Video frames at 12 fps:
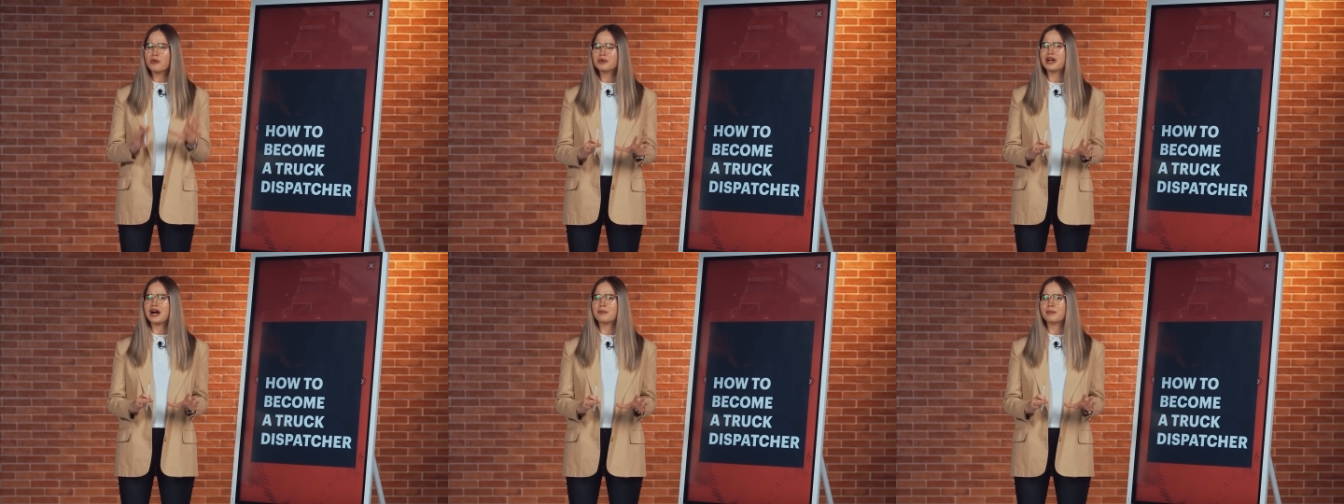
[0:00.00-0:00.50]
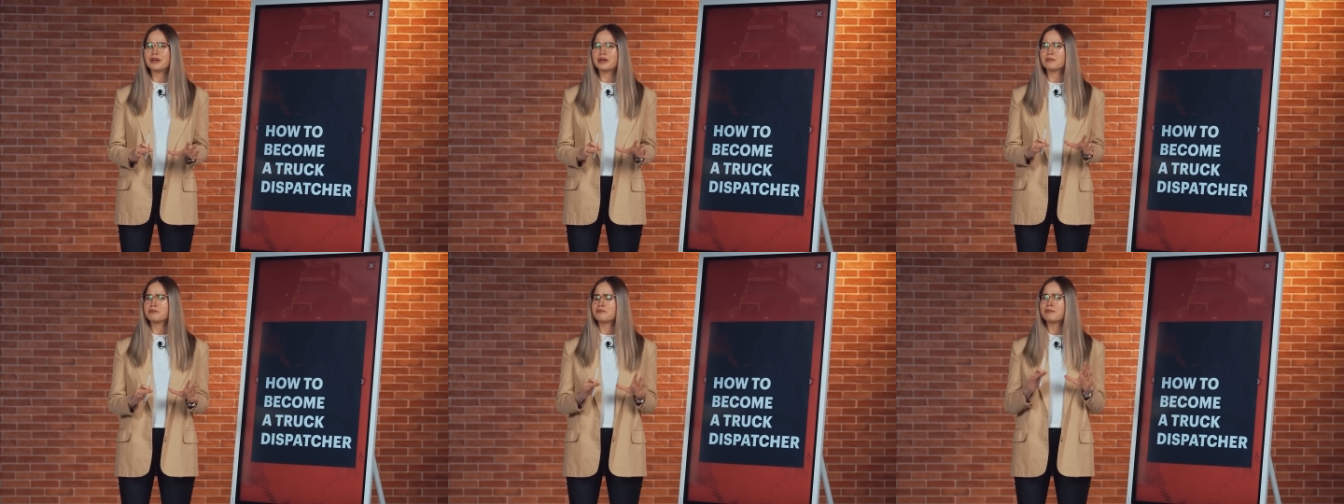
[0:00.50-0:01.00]
own
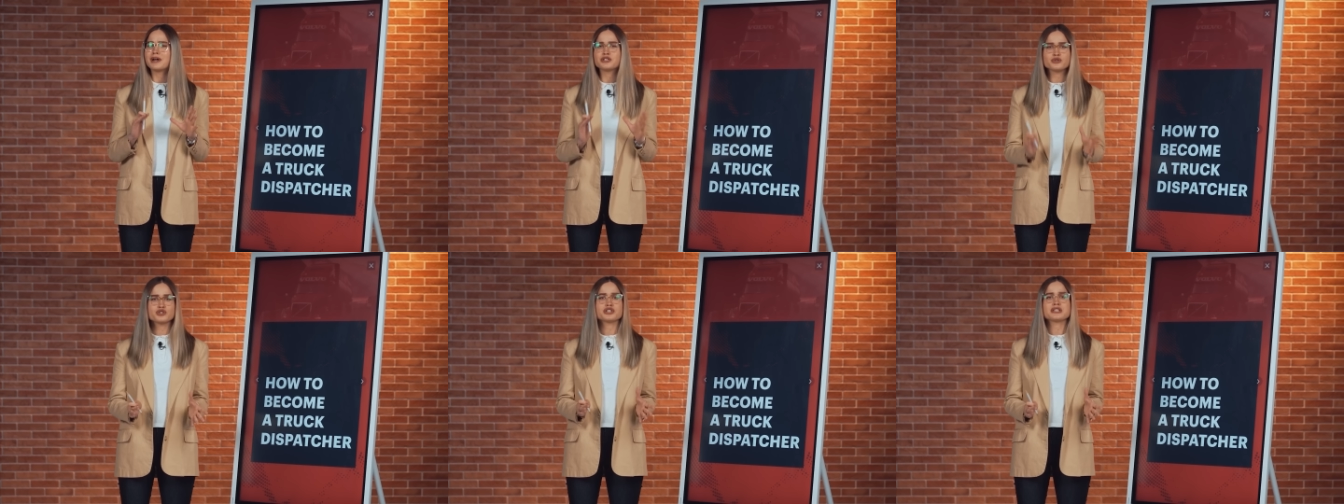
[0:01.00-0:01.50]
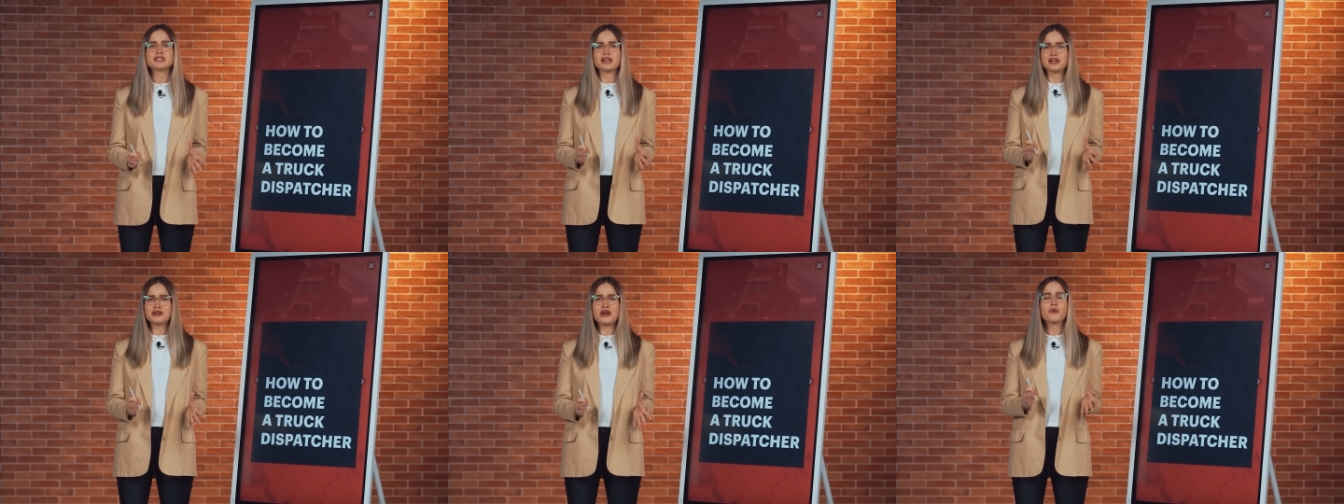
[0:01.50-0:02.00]
company, but you just
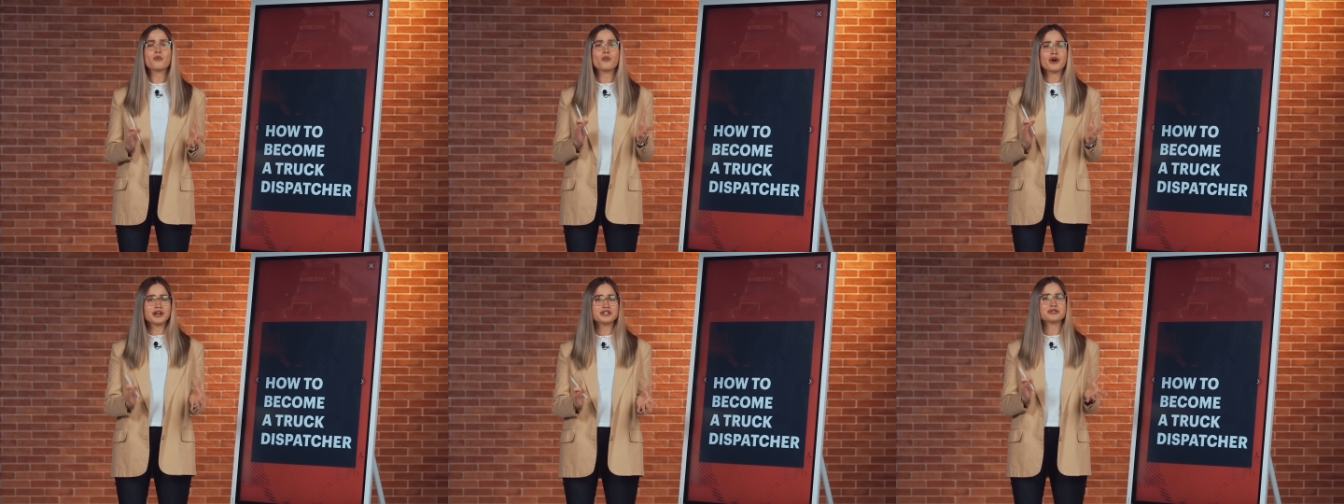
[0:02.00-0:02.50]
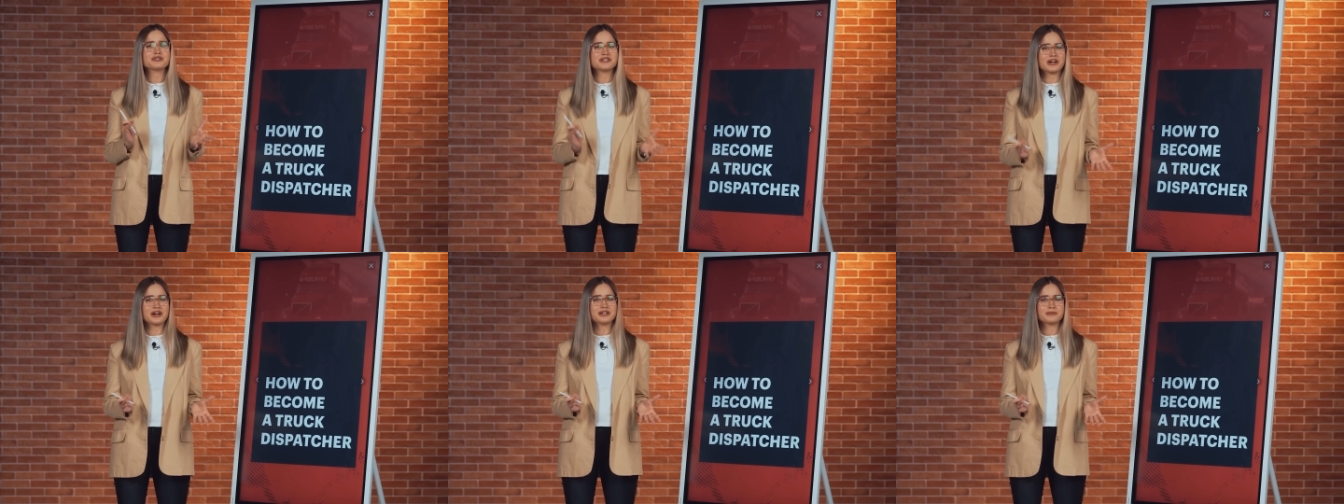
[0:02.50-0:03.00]
didn't know where to
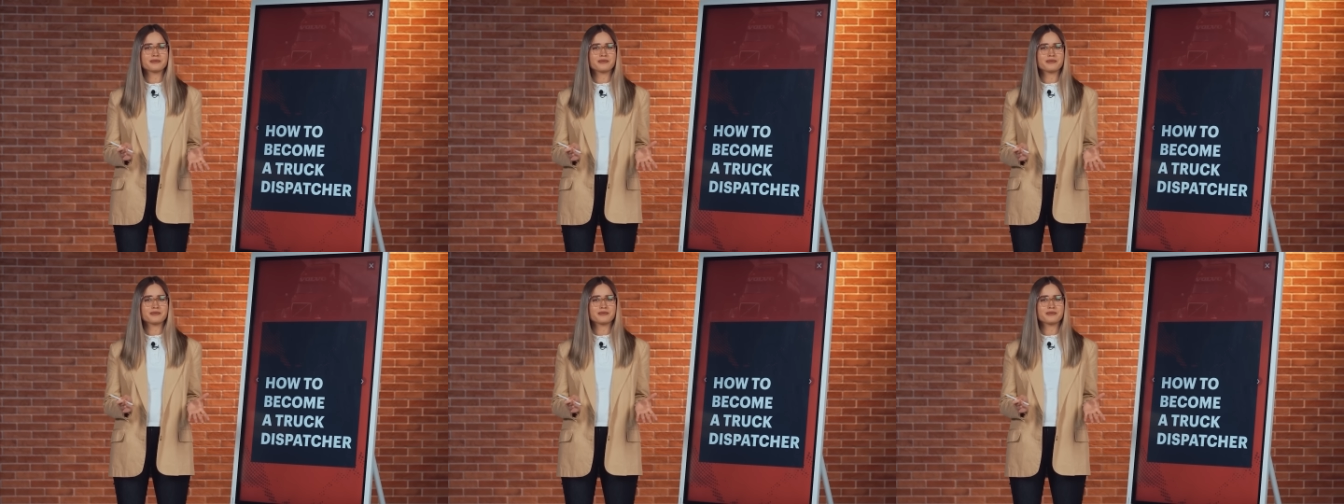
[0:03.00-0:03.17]
start?